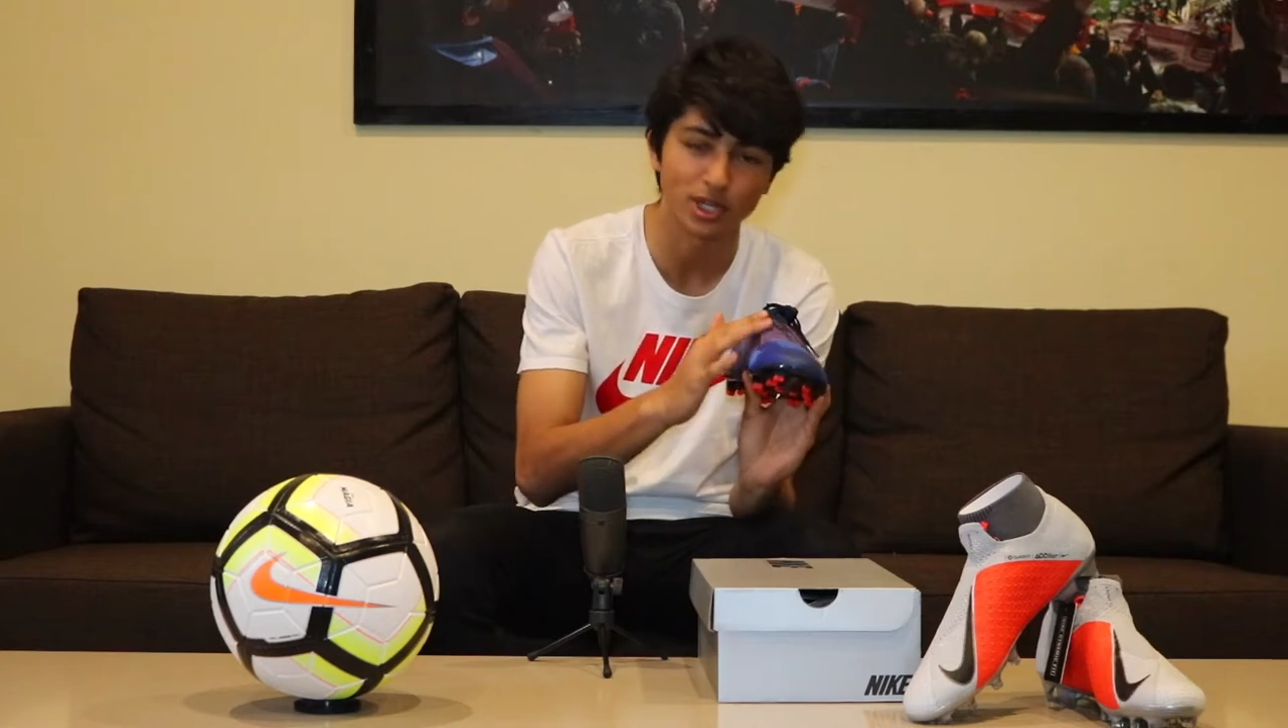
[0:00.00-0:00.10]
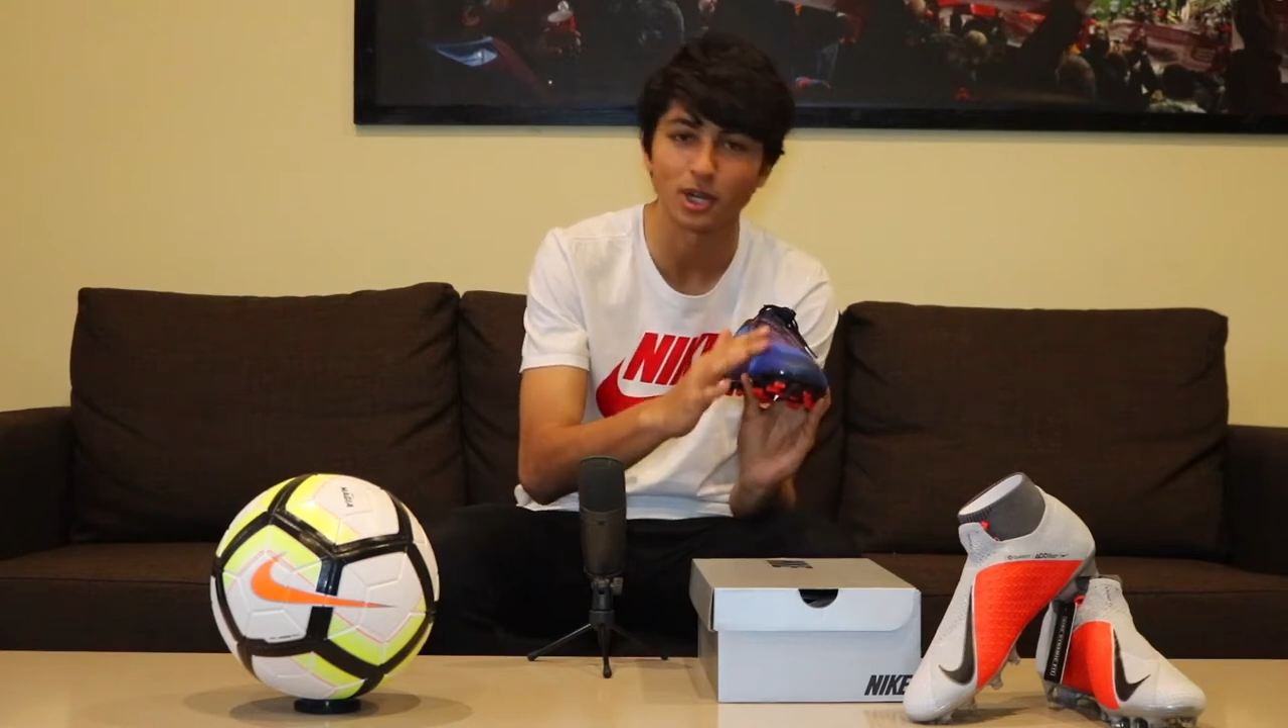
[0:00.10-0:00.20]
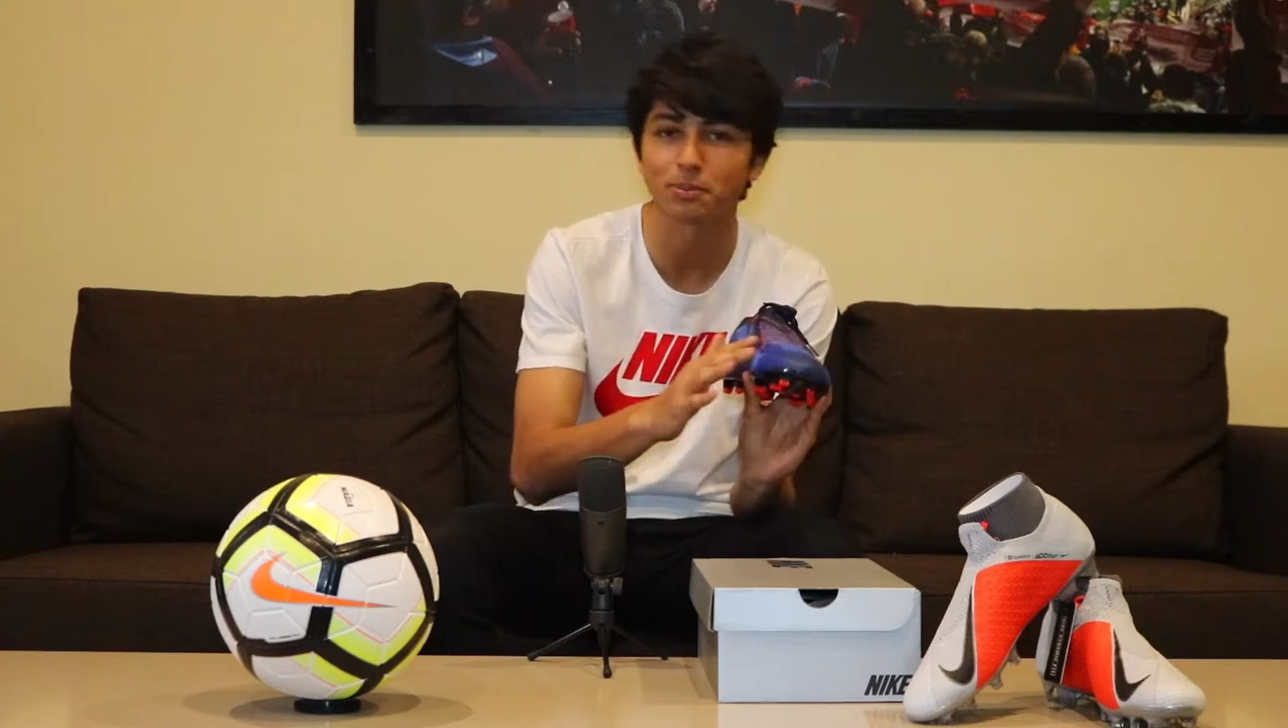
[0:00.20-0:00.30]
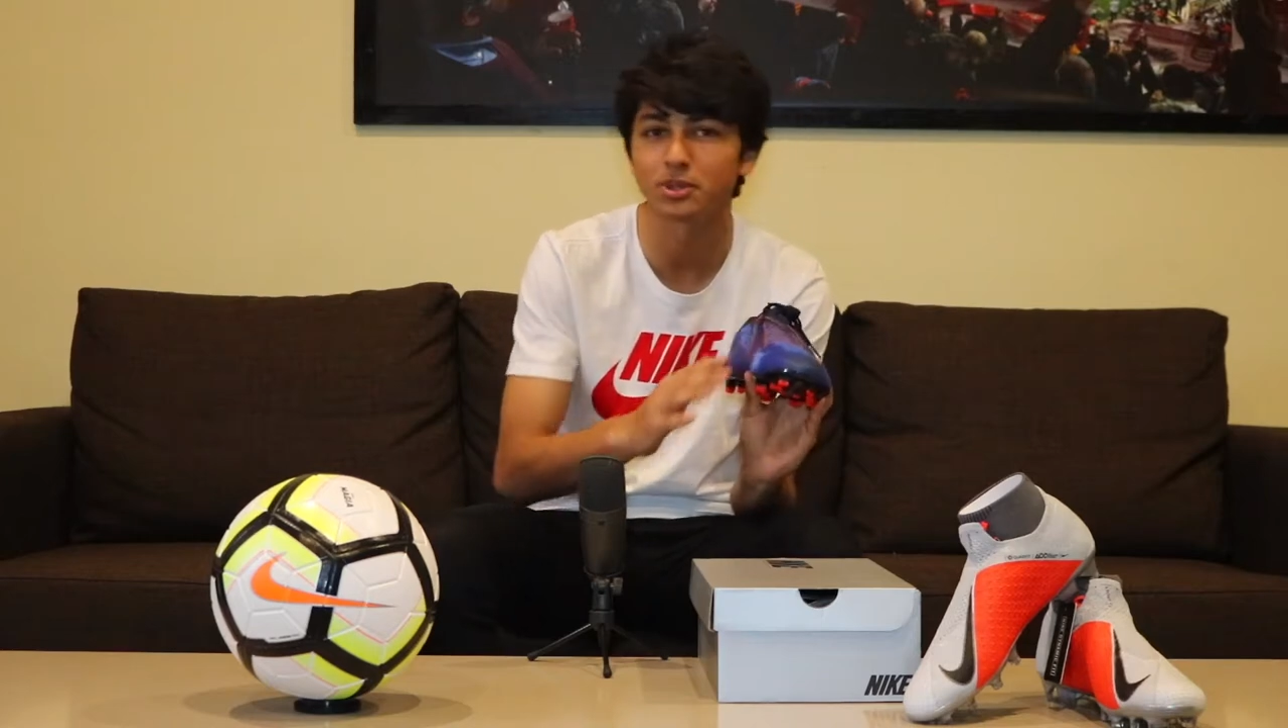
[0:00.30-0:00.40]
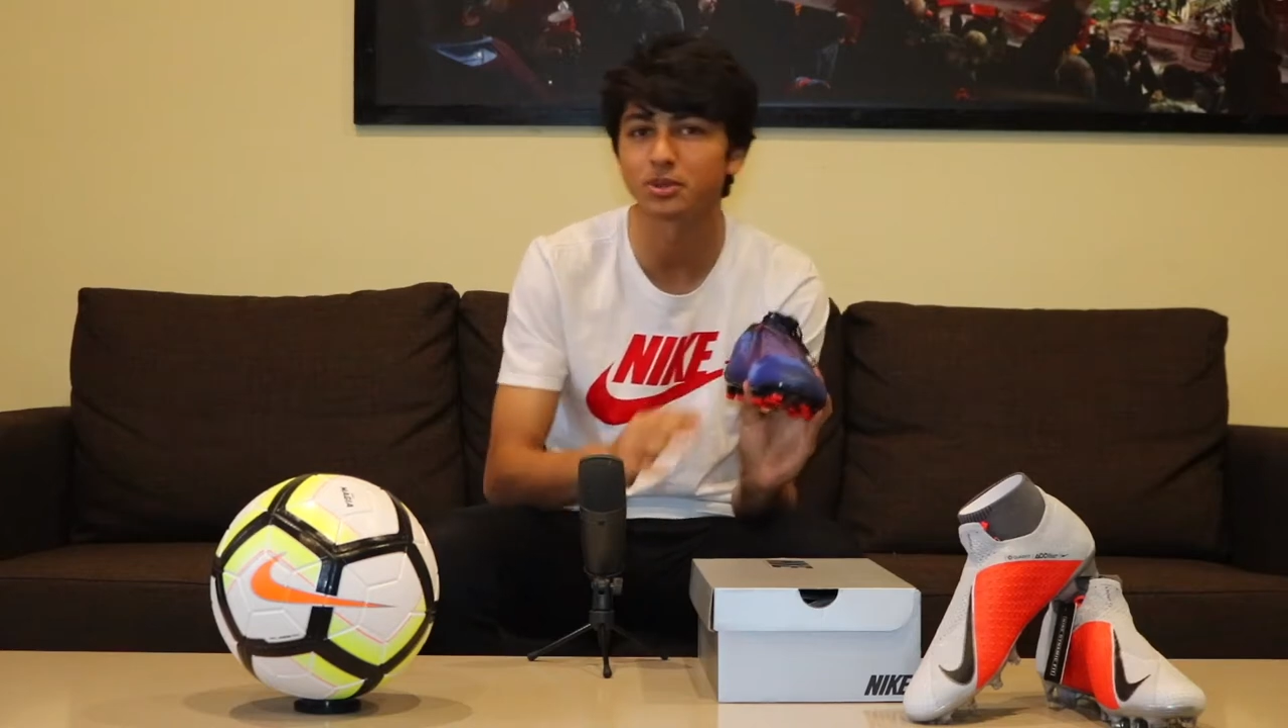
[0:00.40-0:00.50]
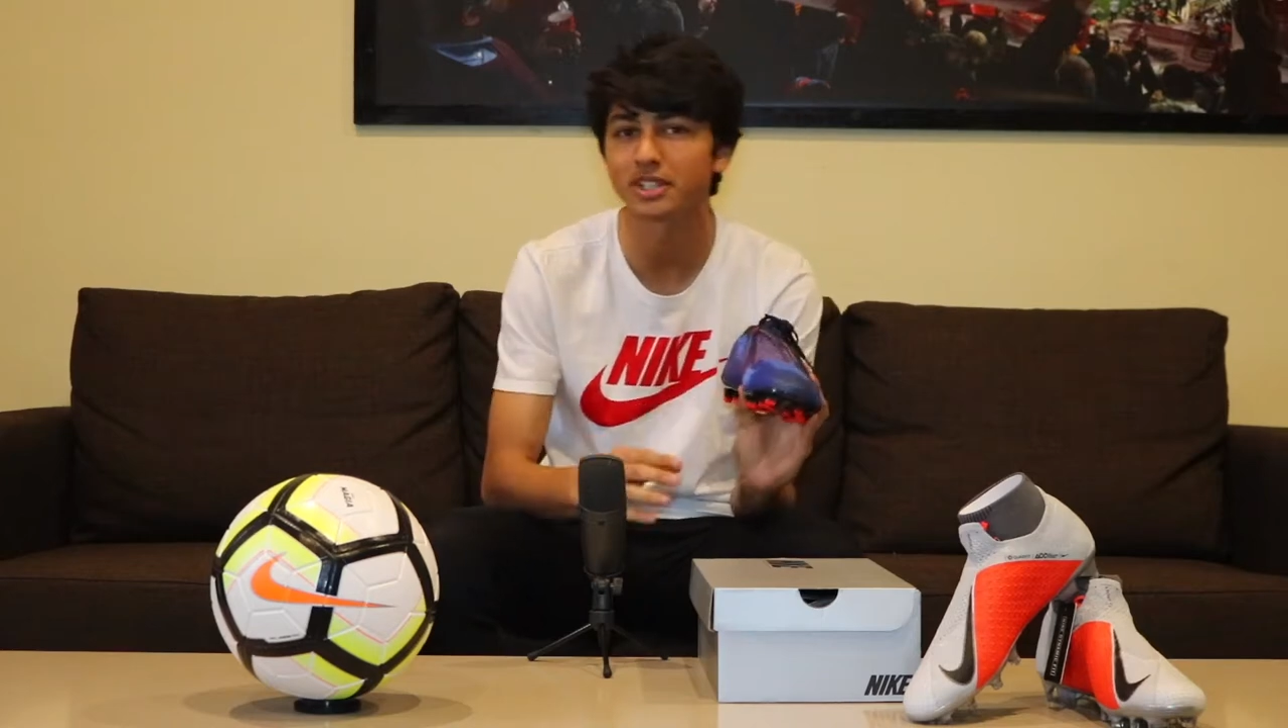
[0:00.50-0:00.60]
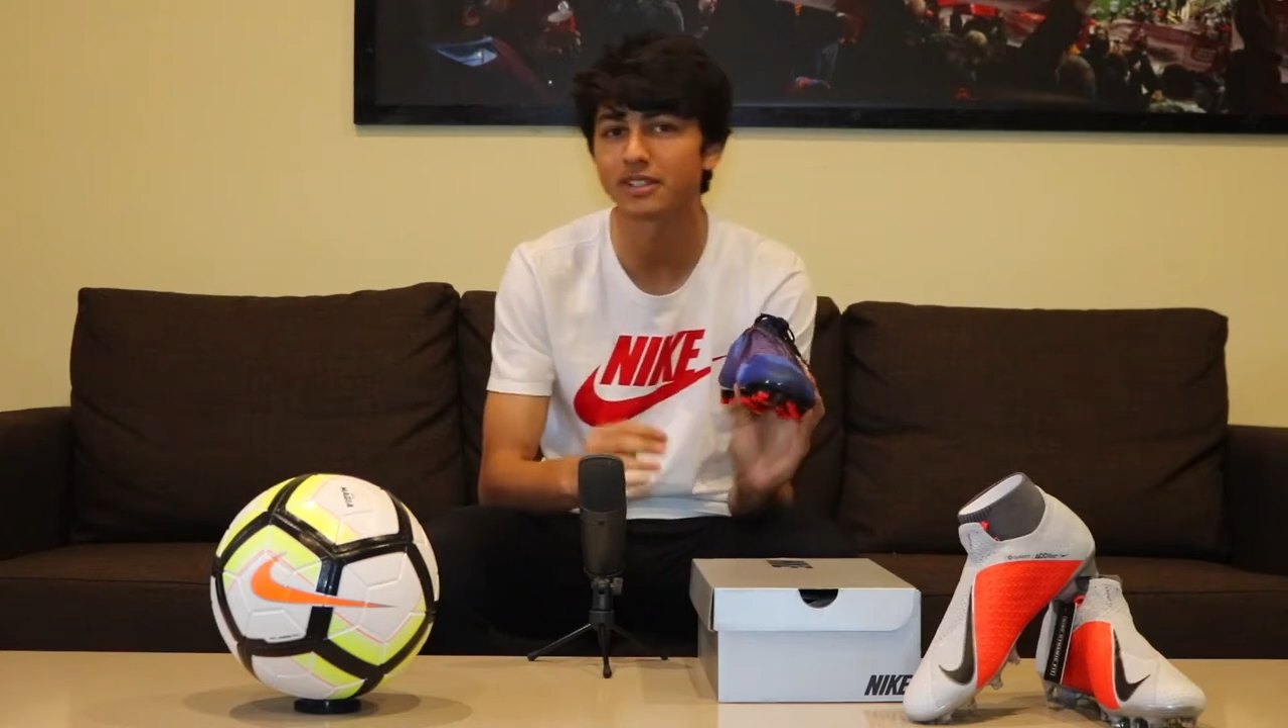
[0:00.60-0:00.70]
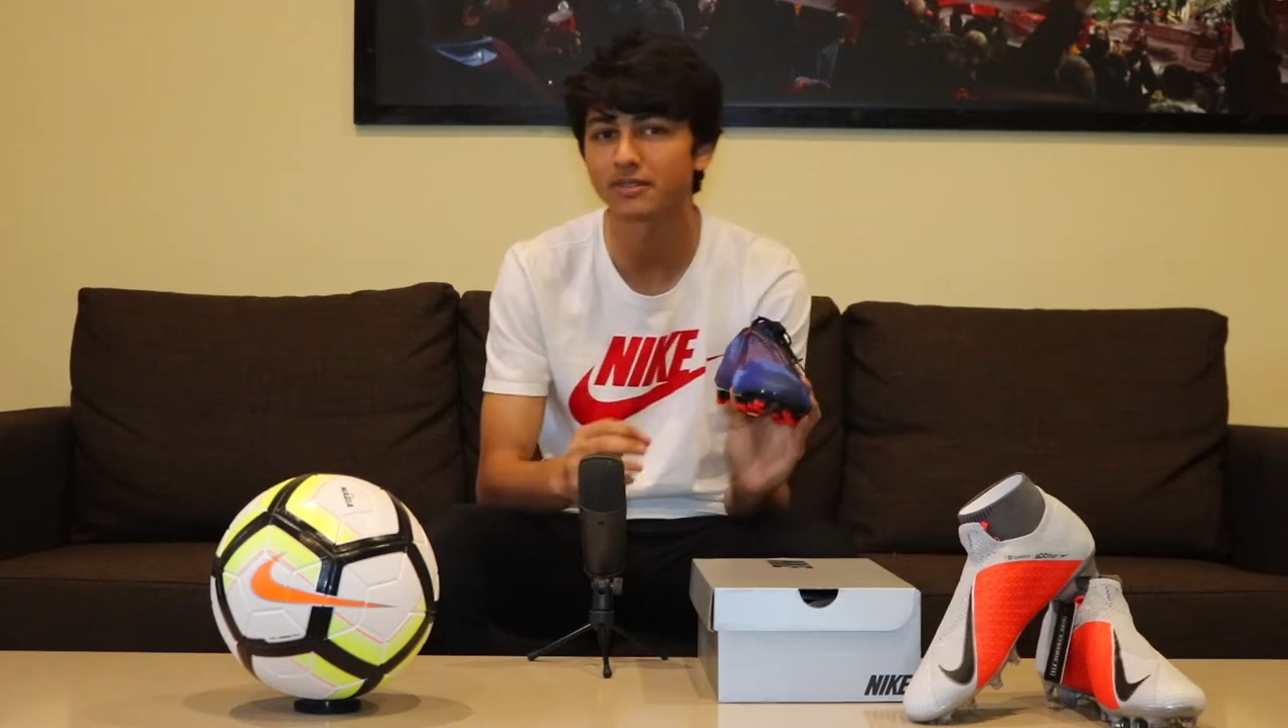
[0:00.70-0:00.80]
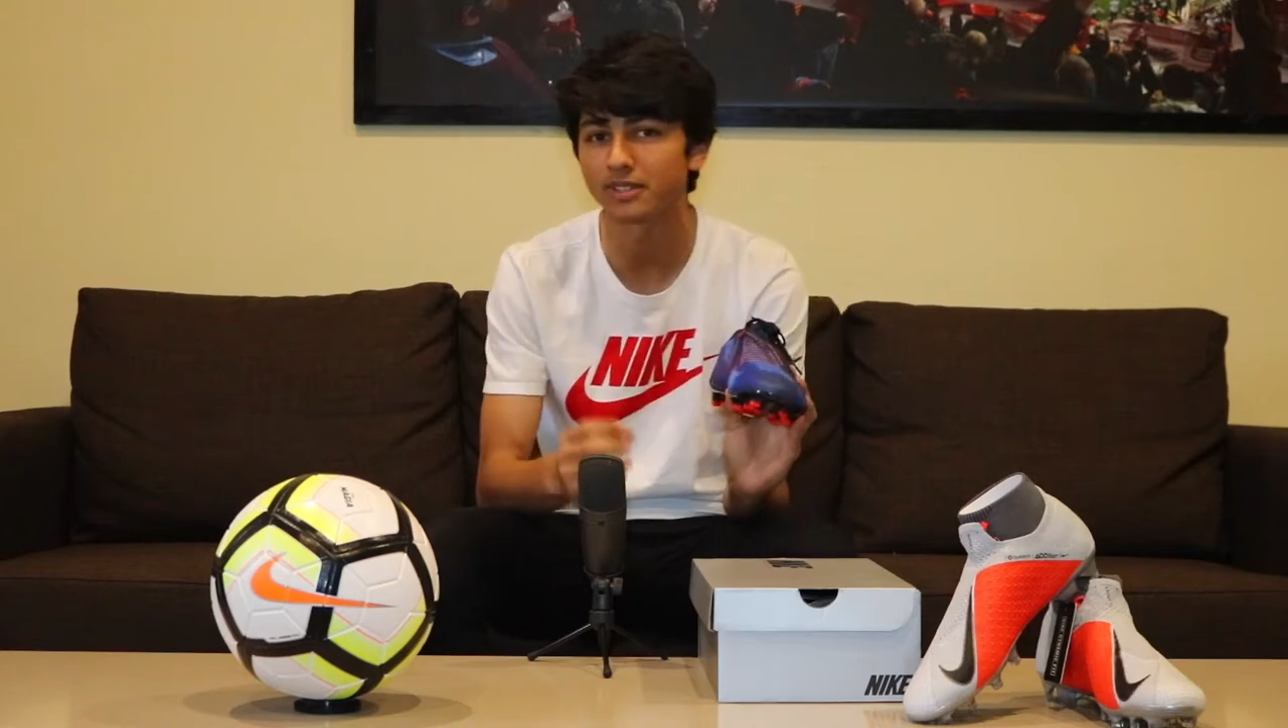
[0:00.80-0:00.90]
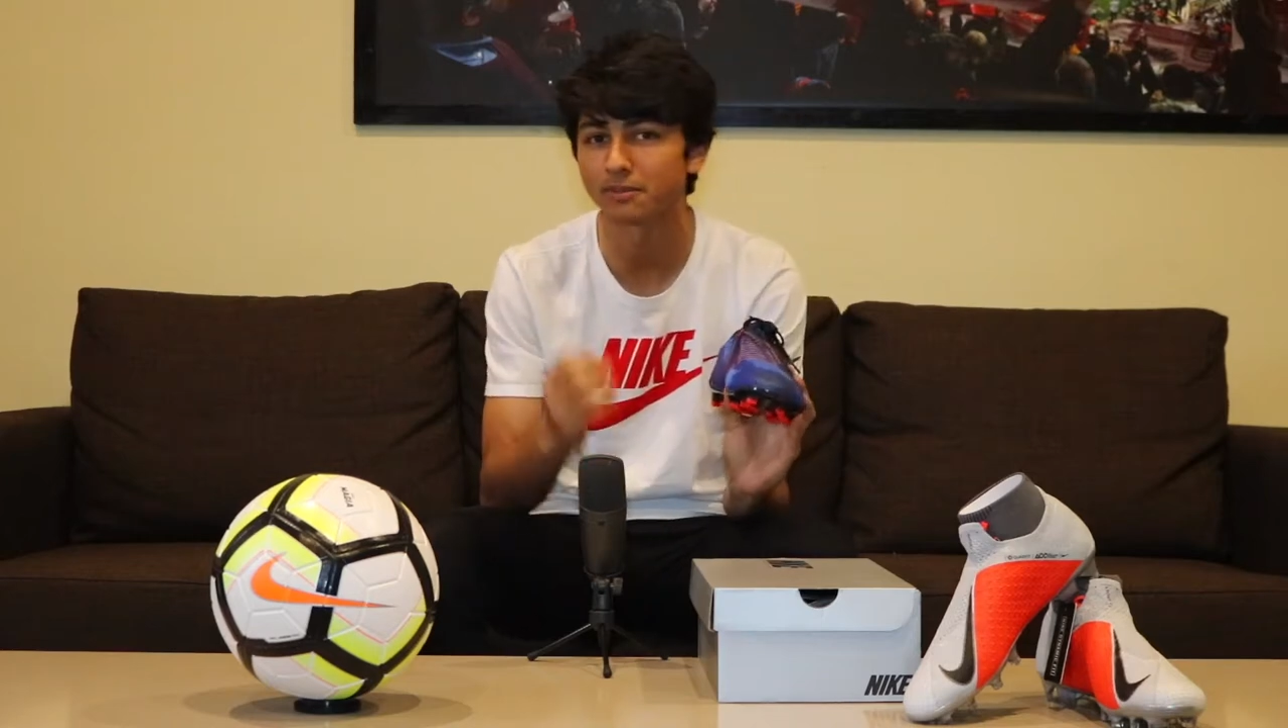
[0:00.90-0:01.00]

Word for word: help you give